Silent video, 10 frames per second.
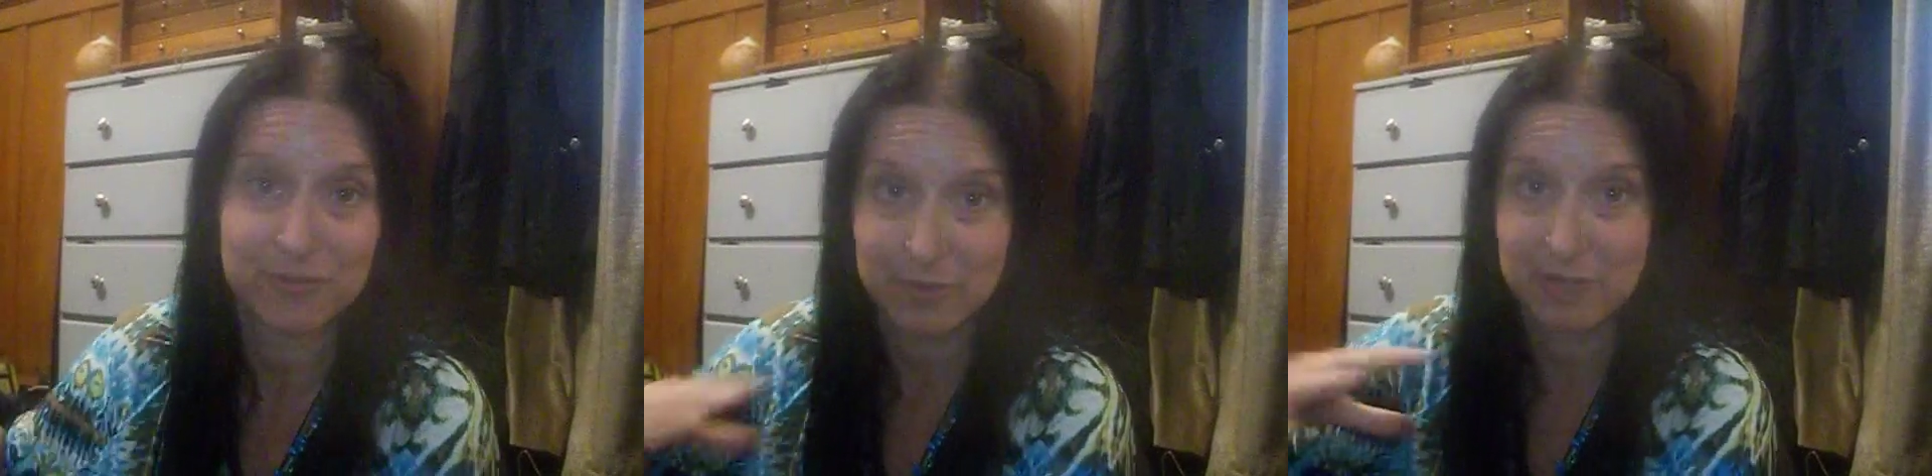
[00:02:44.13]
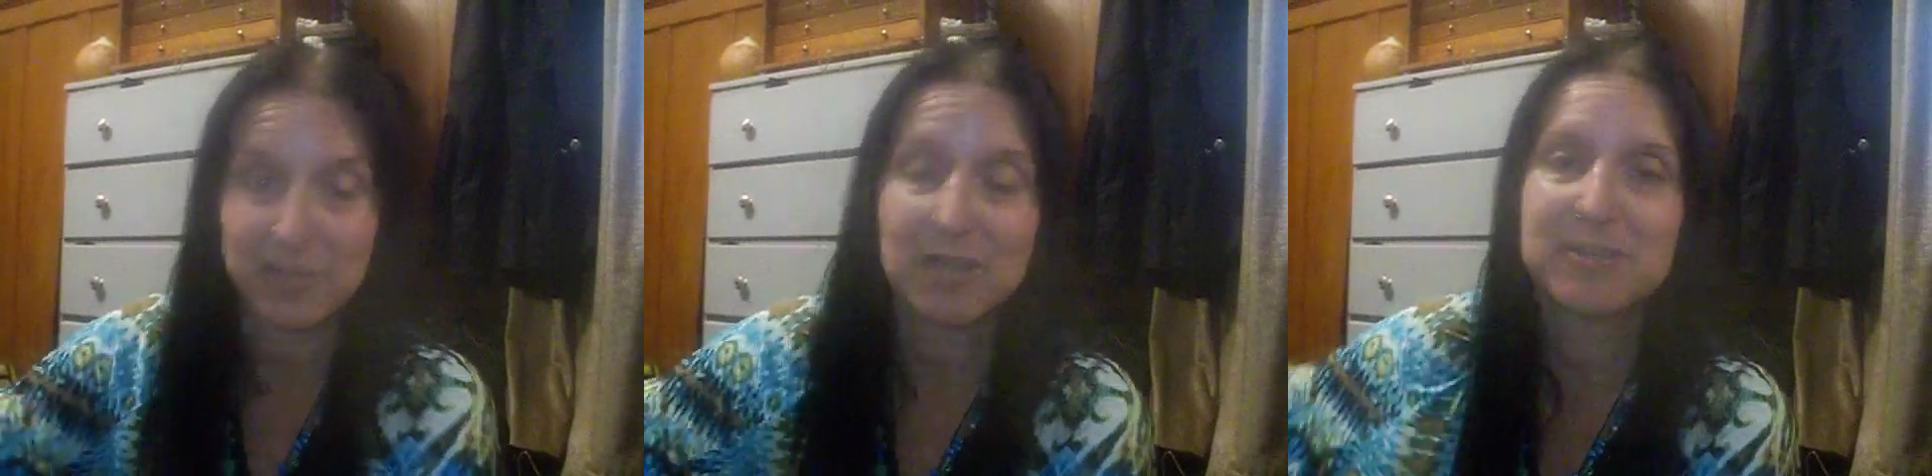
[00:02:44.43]
they
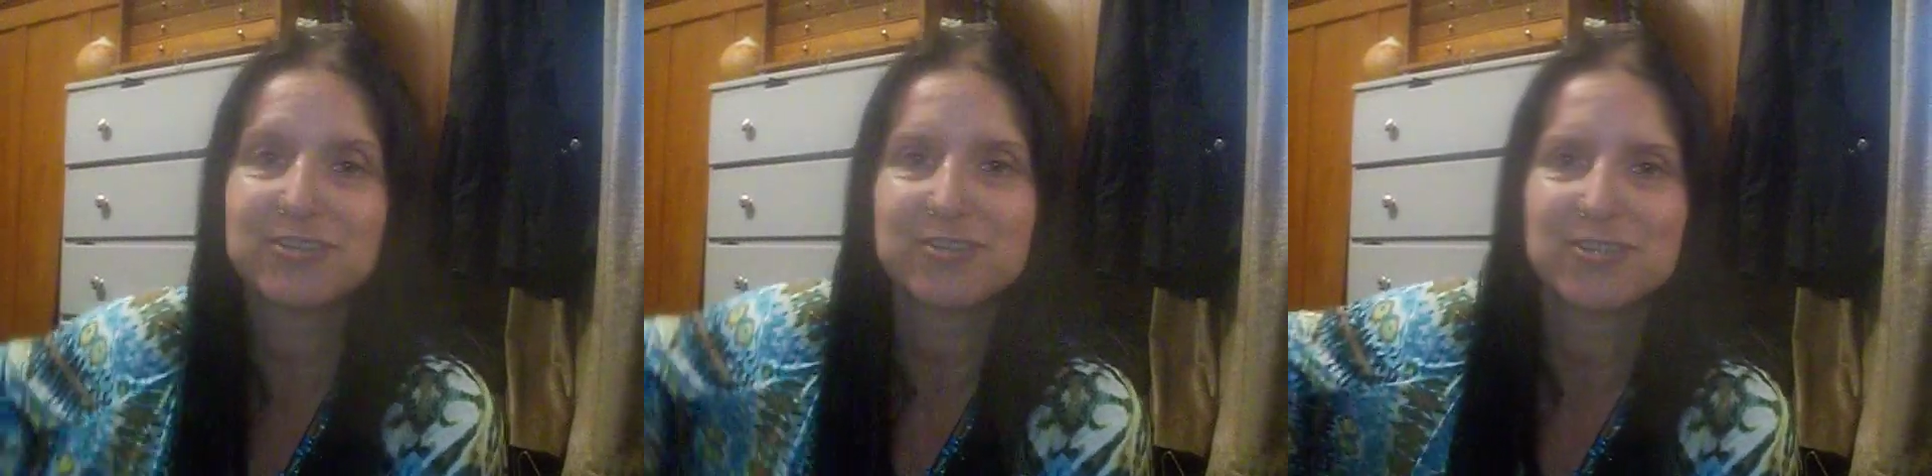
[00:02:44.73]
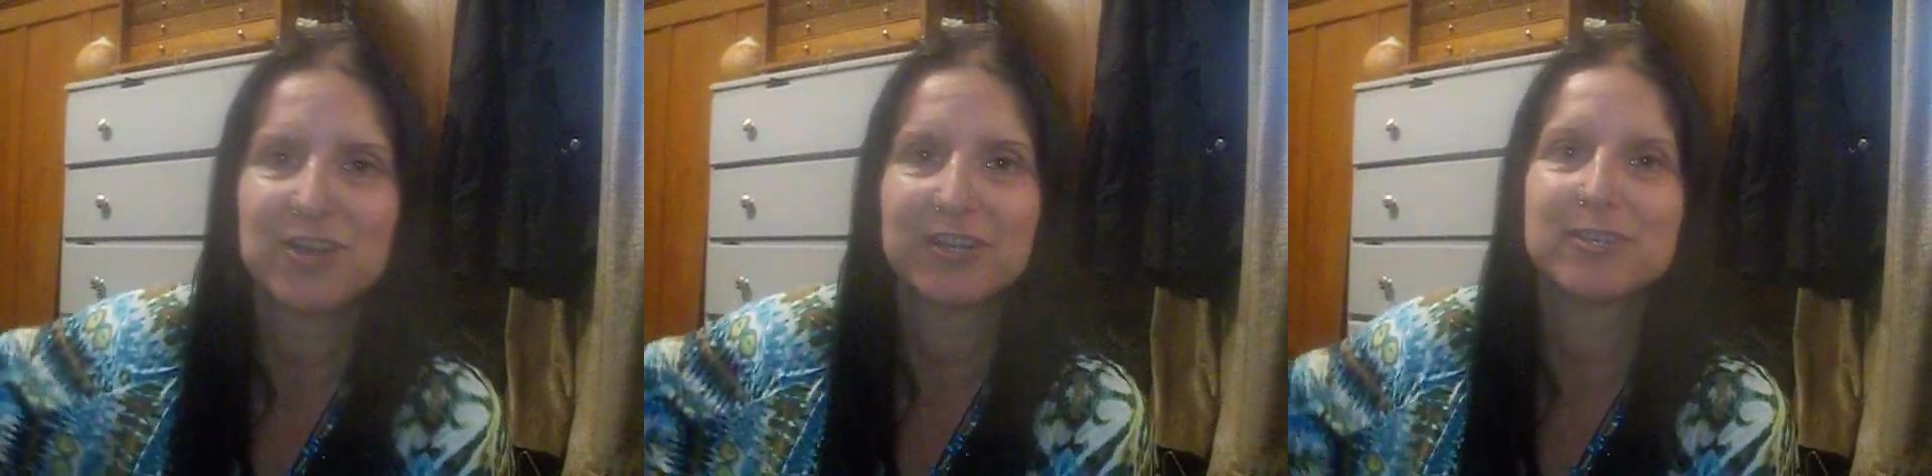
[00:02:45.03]
walk by me,
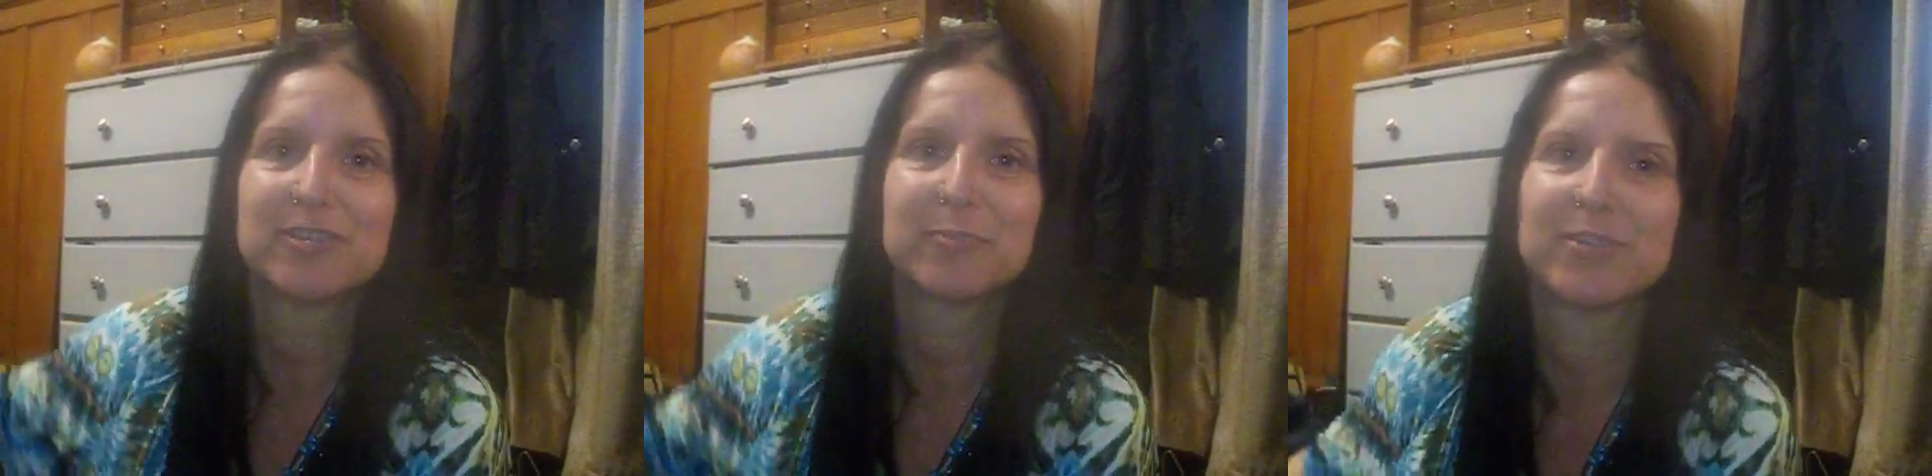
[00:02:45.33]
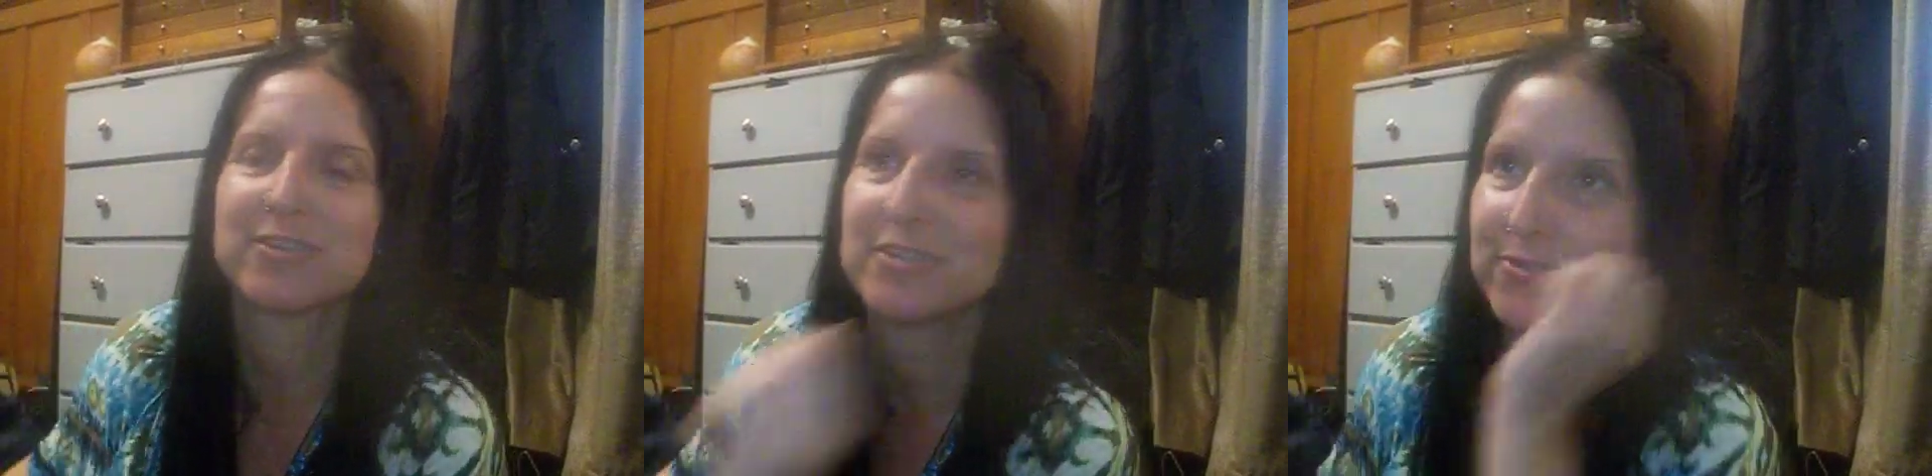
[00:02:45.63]
starts talking to the
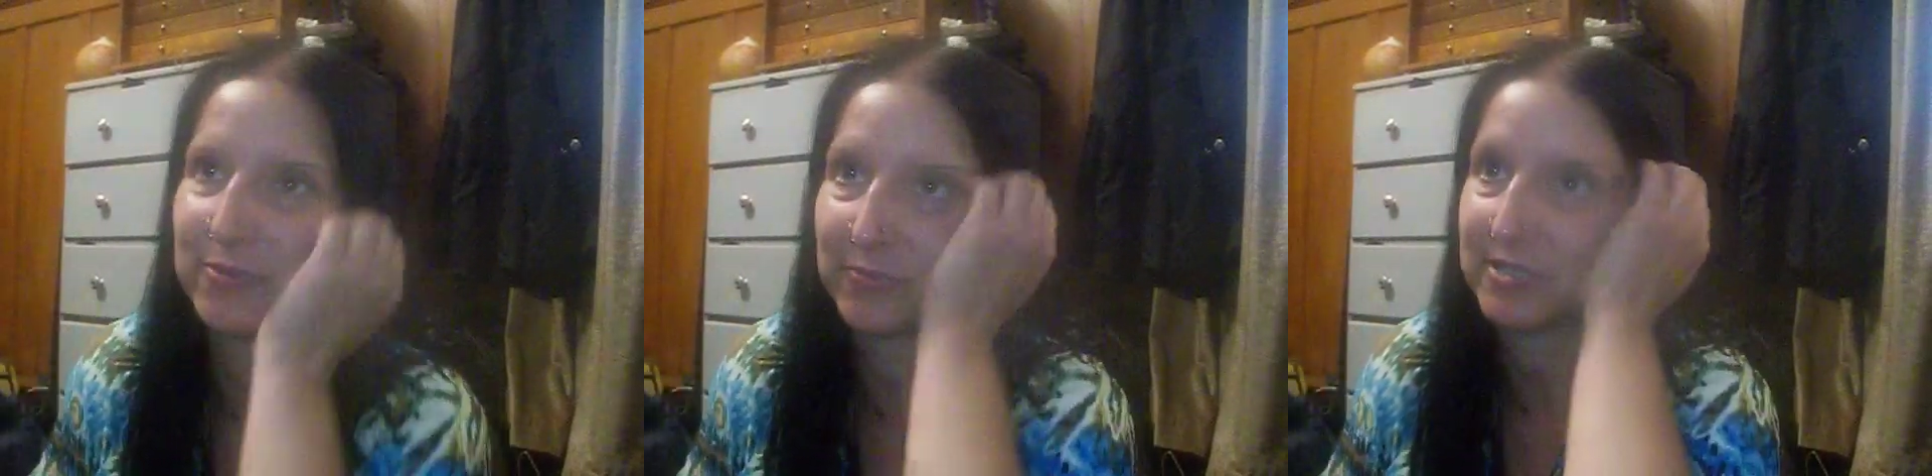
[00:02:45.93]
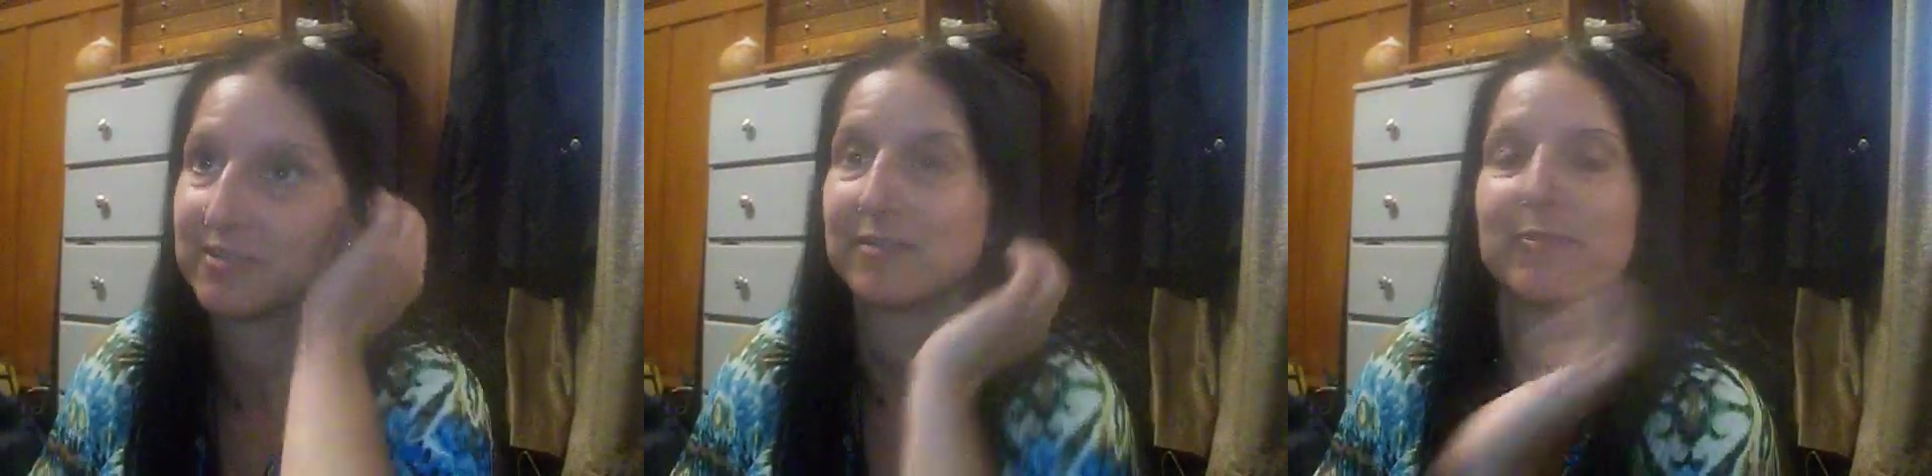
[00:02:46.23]
person that's doing the
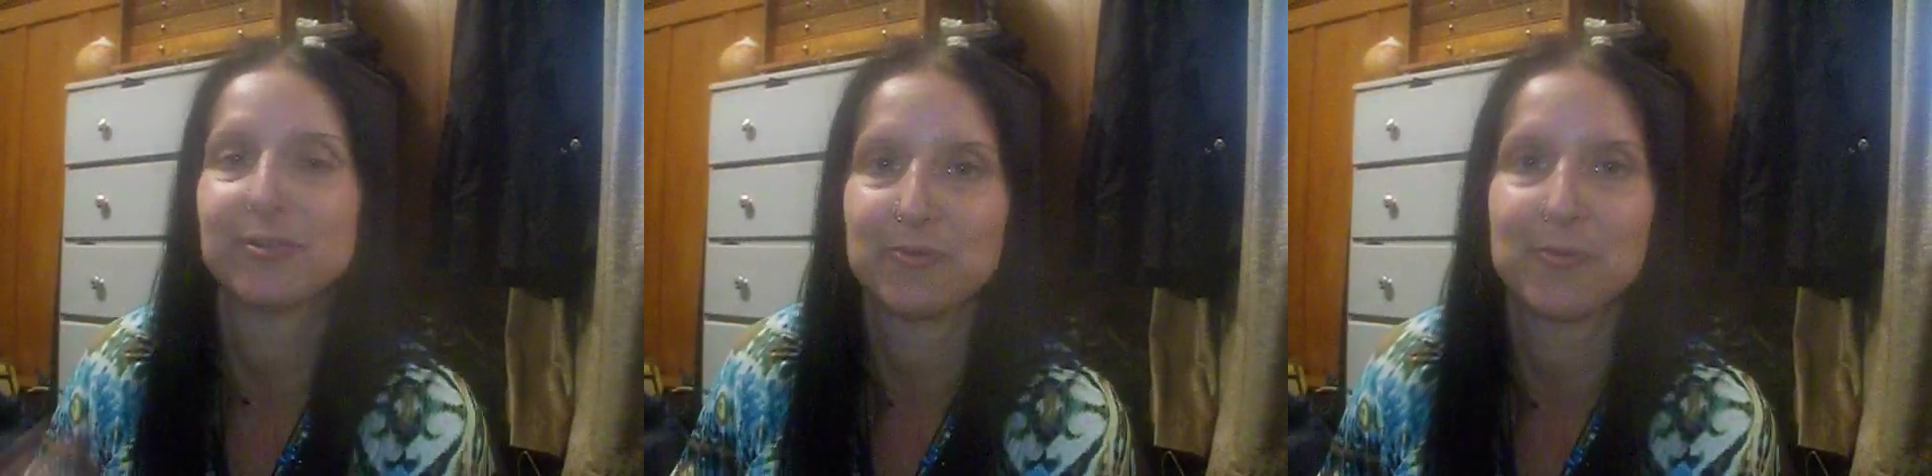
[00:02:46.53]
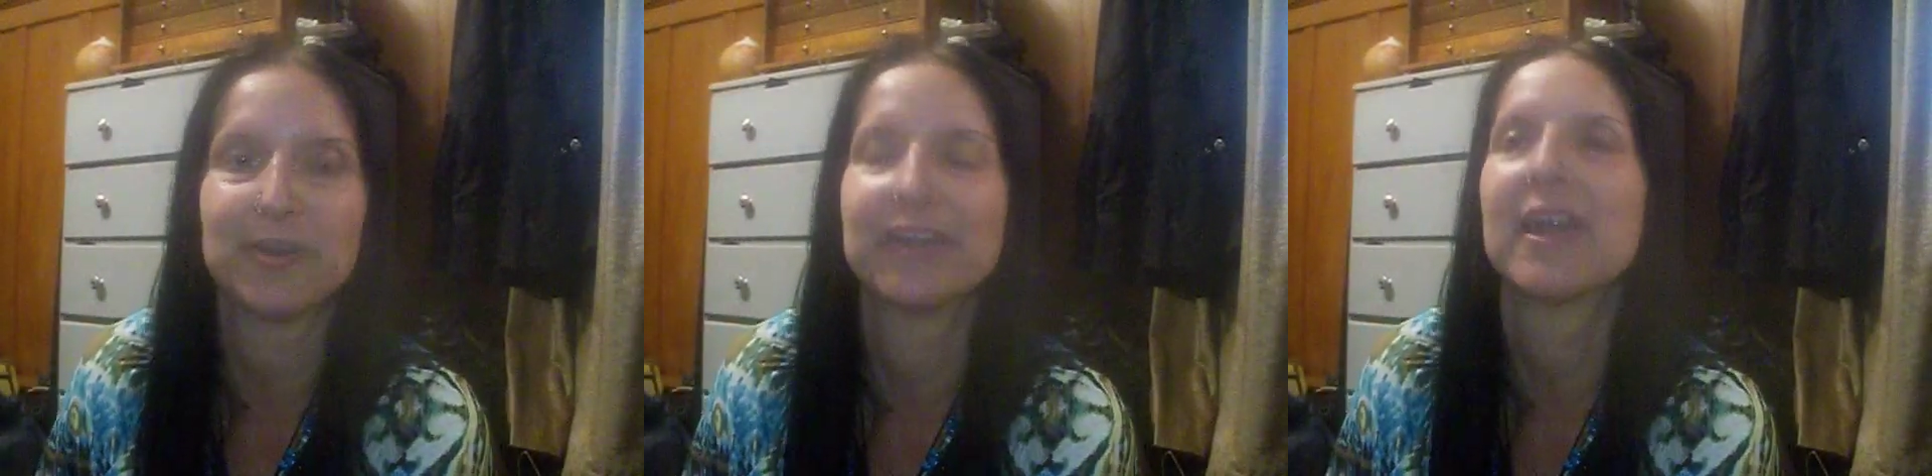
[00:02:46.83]
whistling, I'm
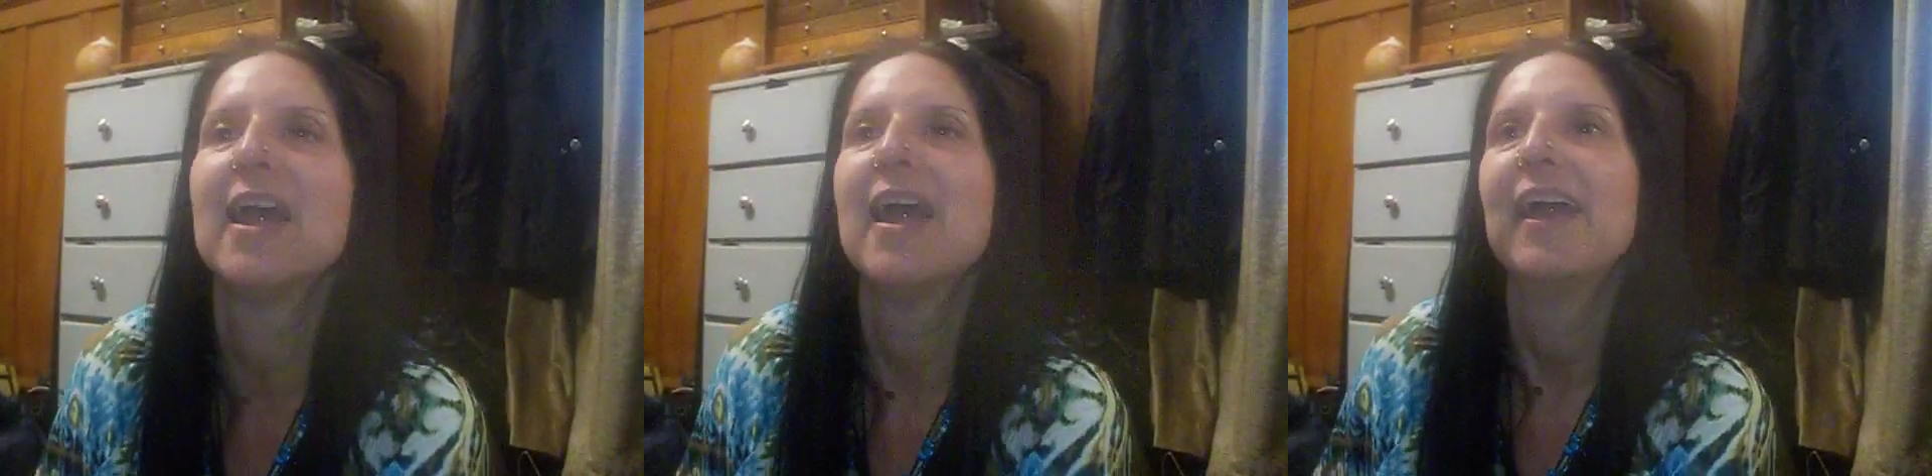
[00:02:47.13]
ignoring,